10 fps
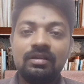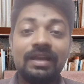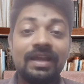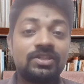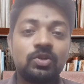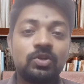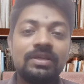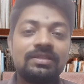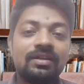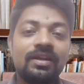Next rule
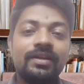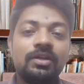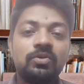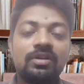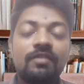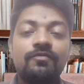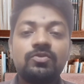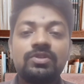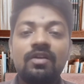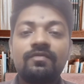is related to
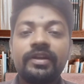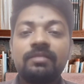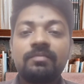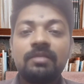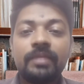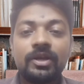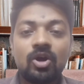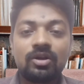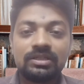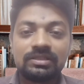refusal of treatment by
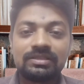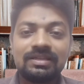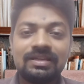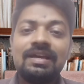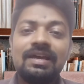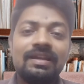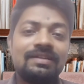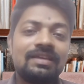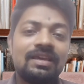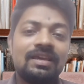doctors. Let's
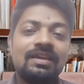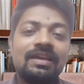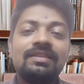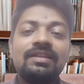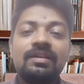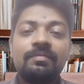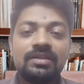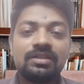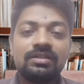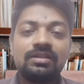say either a
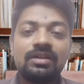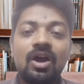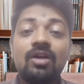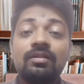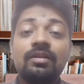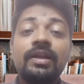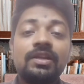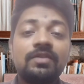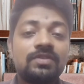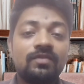patient or
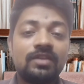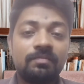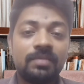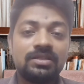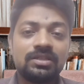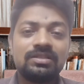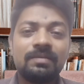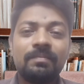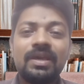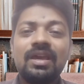relatives of that
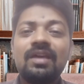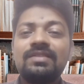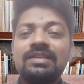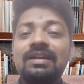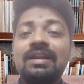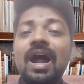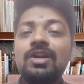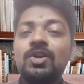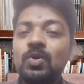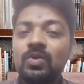patient behaves in an
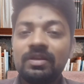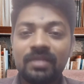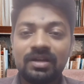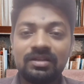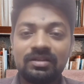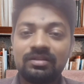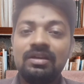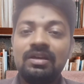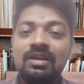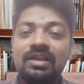unruly manner.
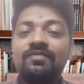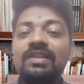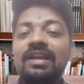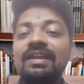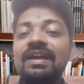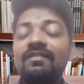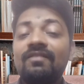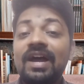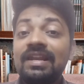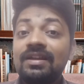If they react
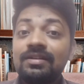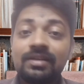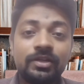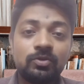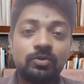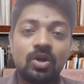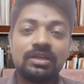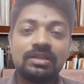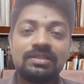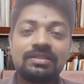violently to
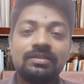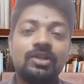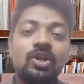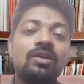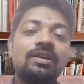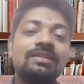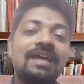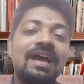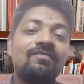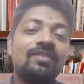doctors, the doctors
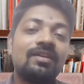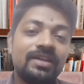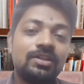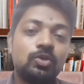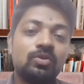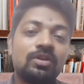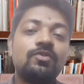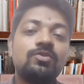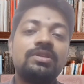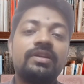have a right to
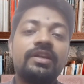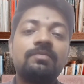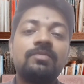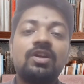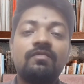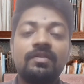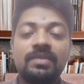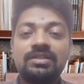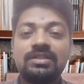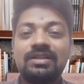refuse the treatment of a
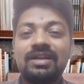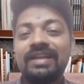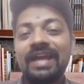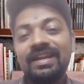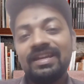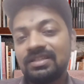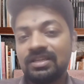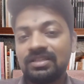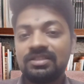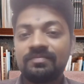patient at any
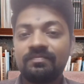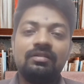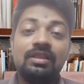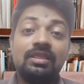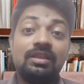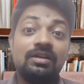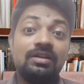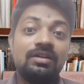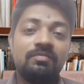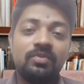stage.
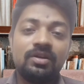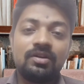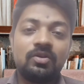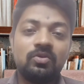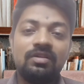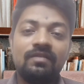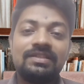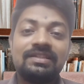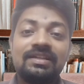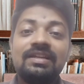Third important rule,
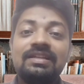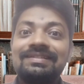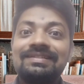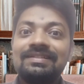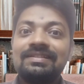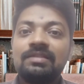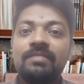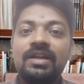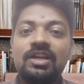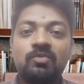which really stirs the
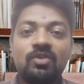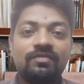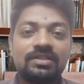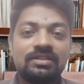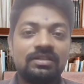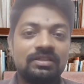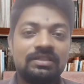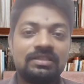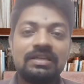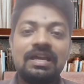medical professional,
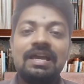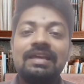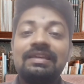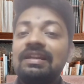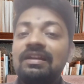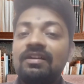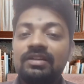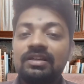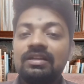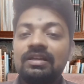is
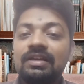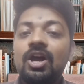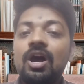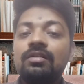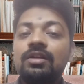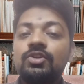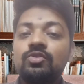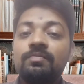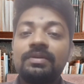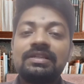hereafter a doctor
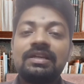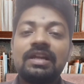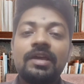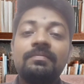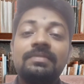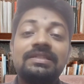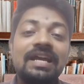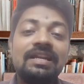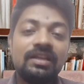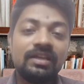should prescribe
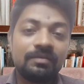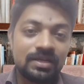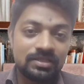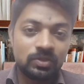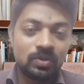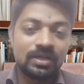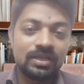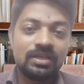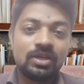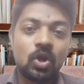generic medicine
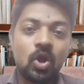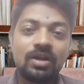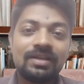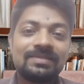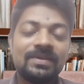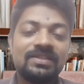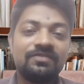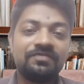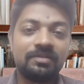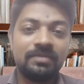only, not a
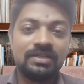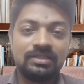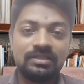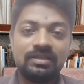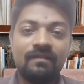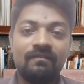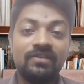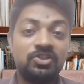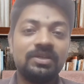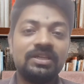specific medicine.
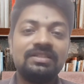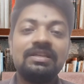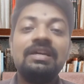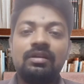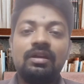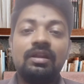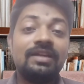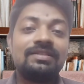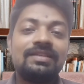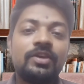Which means,
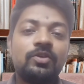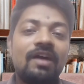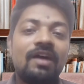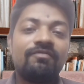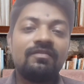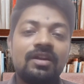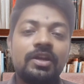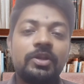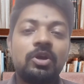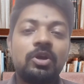let's say you have fever
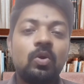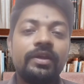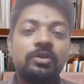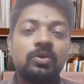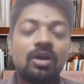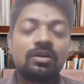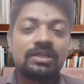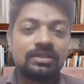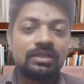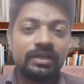you are going to
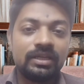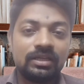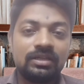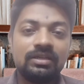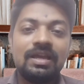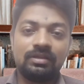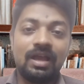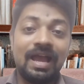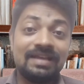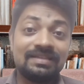doctor's clinic.
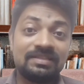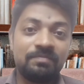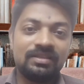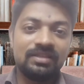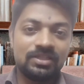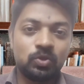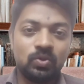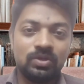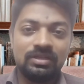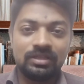As per this
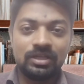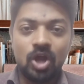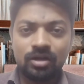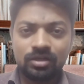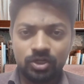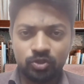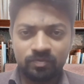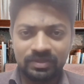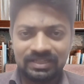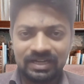rule, the doctor
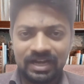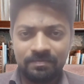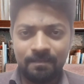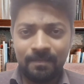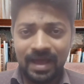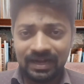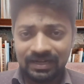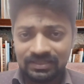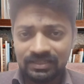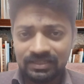should prescribe
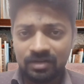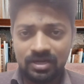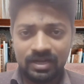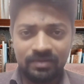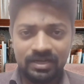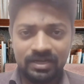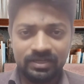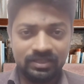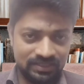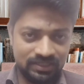paracetamol tablet in
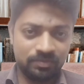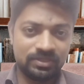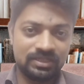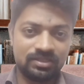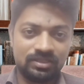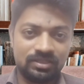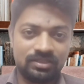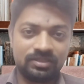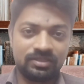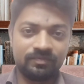the prescription sheet,
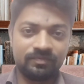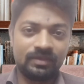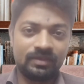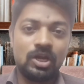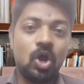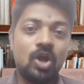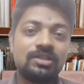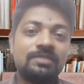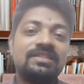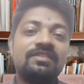not
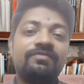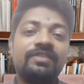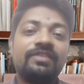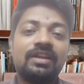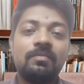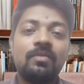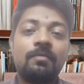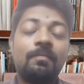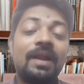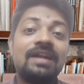specific name or
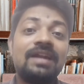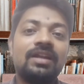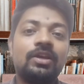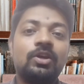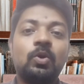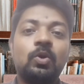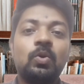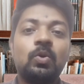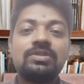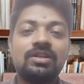brand like
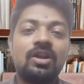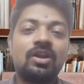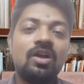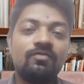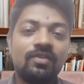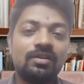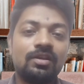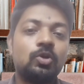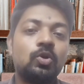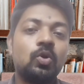Crozin or Calfol
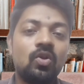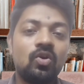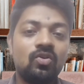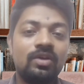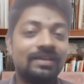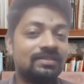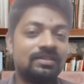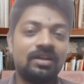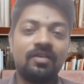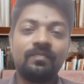or Dolo, etc.